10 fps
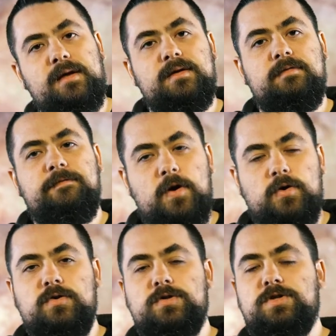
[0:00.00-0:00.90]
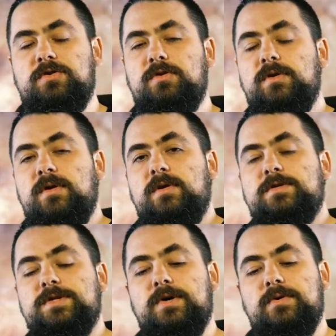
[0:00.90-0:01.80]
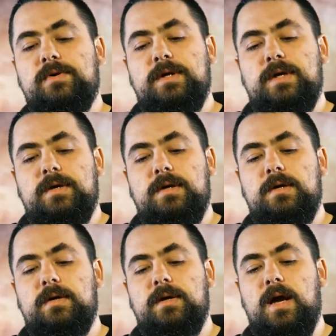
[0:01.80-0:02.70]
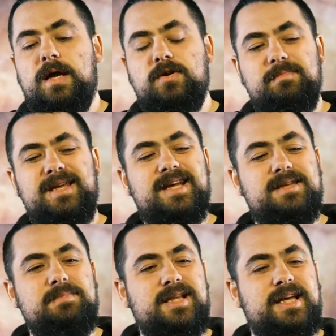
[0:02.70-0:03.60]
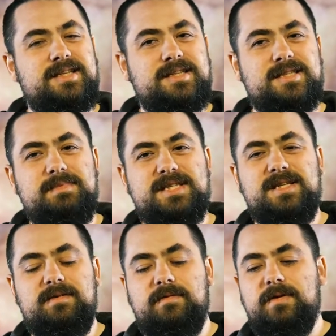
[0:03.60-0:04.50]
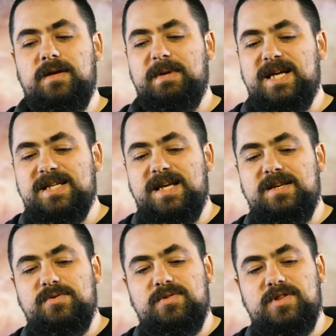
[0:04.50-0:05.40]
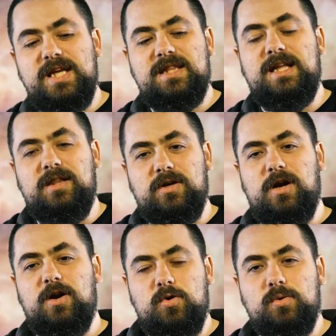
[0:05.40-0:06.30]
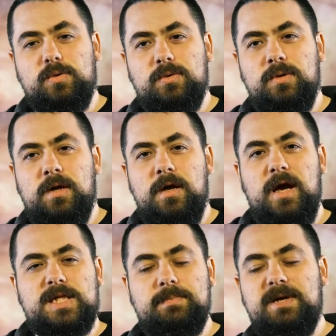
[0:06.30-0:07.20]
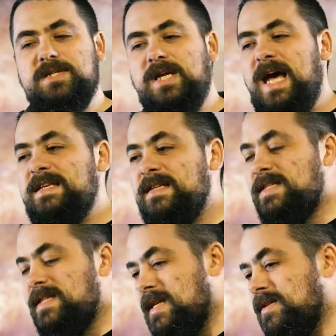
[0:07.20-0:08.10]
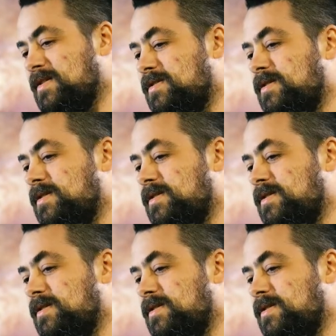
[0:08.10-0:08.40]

photo shoot. So I don't mean that to be like dismissive, because I do think they look cool, especially as a still.